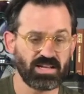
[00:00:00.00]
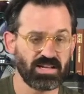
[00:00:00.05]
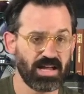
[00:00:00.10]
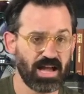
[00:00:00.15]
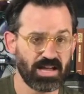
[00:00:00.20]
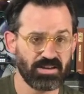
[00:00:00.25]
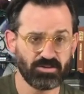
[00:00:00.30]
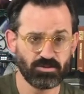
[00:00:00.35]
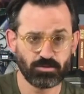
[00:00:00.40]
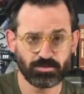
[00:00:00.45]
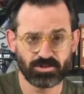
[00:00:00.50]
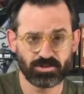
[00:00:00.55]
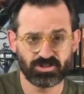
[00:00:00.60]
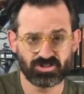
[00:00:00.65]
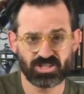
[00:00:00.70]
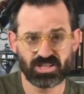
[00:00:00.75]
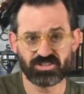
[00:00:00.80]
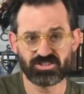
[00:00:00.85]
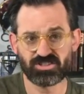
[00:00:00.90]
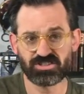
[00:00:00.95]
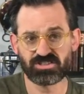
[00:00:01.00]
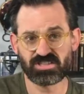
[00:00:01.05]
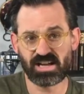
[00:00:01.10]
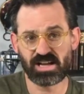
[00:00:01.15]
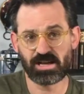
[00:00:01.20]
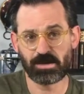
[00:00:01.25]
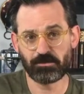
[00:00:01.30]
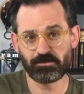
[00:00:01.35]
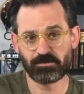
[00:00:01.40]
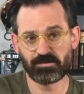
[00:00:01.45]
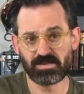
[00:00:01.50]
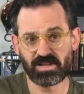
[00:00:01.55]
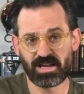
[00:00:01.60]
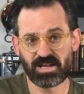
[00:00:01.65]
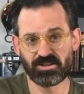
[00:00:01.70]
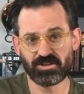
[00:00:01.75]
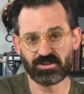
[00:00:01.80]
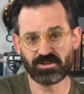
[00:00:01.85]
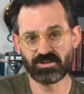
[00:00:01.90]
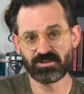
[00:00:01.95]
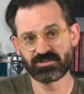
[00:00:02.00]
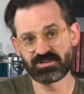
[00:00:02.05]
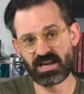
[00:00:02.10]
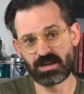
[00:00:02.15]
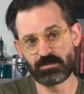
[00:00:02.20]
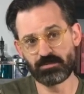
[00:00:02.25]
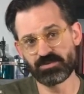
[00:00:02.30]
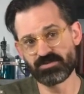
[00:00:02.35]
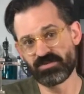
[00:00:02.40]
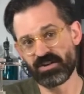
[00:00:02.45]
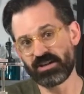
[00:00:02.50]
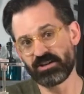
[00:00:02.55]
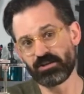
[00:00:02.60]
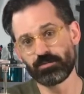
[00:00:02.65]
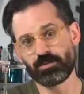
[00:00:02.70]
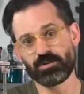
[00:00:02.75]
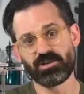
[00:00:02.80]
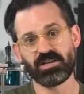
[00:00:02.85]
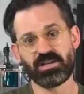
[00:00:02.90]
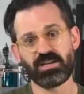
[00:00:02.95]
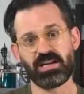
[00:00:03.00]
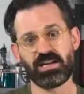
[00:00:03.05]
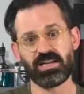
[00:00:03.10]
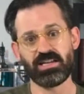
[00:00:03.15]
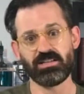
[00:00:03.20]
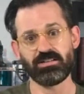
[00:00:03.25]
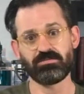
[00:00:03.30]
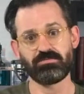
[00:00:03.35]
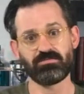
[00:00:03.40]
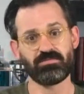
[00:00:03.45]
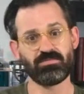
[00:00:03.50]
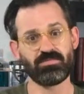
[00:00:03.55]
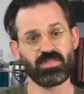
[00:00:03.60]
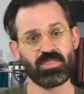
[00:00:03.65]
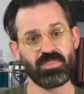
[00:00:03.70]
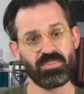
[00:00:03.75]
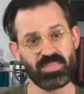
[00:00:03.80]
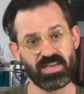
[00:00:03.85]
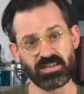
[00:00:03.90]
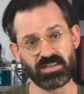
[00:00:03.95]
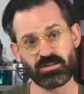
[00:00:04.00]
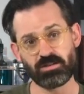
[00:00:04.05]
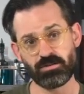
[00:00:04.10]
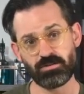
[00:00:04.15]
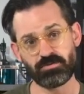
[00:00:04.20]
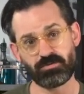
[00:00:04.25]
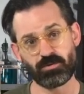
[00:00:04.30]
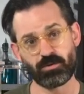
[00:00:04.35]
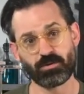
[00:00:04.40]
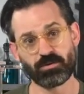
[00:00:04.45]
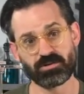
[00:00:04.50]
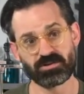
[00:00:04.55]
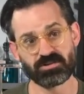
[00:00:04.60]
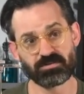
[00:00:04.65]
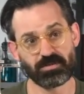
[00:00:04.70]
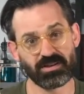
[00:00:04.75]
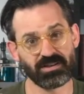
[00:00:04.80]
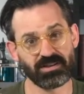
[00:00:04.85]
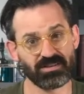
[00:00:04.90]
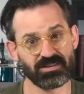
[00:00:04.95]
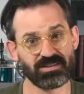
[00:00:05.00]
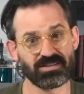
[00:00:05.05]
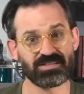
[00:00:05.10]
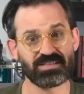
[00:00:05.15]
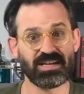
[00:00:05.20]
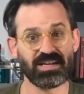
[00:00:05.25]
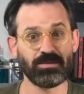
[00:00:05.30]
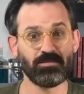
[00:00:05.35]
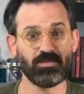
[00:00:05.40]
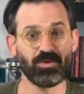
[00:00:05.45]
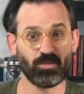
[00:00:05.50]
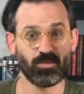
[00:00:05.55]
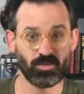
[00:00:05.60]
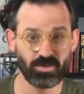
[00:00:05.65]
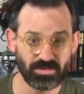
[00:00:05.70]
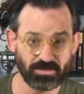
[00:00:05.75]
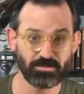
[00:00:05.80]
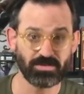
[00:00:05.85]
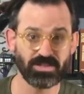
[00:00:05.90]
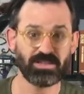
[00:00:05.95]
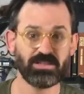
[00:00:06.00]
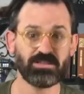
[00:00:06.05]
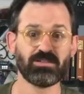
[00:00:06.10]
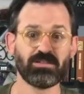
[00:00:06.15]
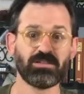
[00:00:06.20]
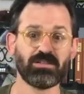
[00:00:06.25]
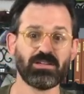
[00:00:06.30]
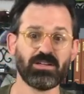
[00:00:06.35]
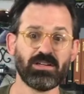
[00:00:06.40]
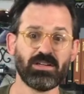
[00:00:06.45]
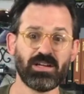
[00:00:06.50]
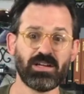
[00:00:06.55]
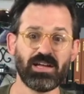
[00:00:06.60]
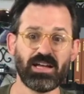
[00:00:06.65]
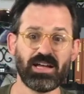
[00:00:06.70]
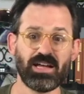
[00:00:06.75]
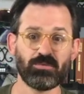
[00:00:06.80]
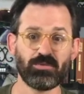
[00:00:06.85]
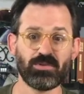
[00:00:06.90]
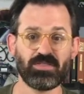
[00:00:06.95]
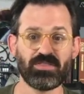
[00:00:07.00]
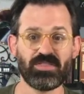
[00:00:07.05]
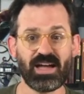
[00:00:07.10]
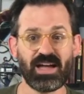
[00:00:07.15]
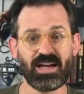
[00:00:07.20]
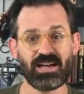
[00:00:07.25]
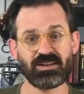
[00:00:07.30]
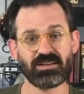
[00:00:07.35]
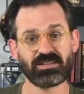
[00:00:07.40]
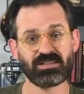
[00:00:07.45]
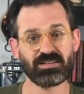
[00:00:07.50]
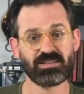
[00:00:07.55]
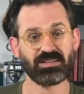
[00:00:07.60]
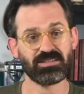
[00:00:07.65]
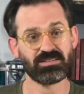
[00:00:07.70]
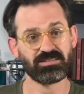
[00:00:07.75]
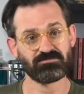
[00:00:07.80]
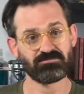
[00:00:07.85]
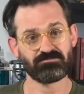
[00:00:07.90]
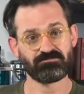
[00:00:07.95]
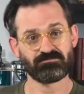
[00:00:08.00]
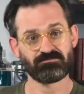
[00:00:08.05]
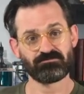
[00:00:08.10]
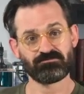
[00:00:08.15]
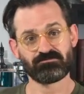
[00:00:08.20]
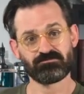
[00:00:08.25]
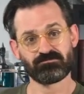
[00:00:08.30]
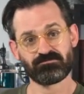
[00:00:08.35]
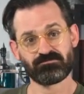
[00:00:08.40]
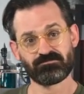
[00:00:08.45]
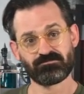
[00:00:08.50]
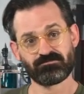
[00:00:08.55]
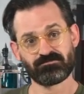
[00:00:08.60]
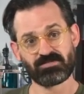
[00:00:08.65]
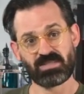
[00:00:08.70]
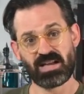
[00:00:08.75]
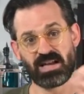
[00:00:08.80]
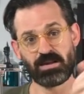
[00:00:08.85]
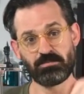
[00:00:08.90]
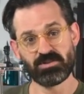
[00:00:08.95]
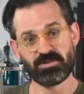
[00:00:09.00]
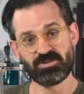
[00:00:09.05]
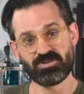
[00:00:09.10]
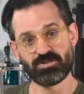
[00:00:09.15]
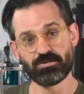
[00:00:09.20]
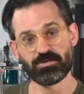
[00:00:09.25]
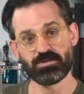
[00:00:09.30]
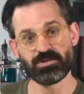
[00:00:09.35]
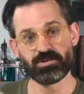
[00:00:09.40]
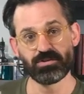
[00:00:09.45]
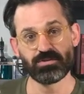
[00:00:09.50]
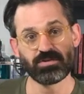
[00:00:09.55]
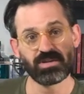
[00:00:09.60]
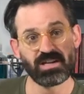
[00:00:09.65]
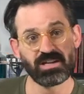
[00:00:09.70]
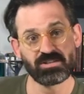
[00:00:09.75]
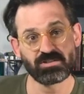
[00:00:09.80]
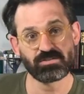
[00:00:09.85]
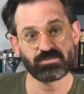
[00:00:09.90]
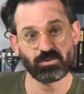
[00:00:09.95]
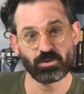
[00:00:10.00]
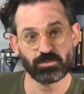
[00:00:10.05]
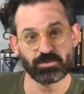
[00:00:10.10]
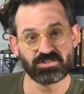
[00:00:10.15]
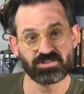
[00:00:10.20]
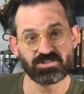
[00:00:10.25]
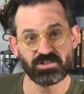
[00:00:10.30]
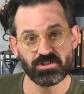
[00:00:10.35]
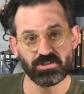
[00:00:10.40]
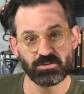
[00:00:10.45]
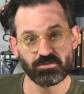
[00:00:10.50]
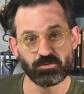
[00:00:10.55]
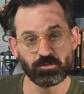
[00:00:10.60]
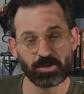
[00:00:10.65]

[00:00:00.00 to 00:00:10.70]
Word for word: I do appreciate your time. I know your time is valuable, and I thank you for spending this time with me. And with that, I bid you adieu, and I look forward to seeing you for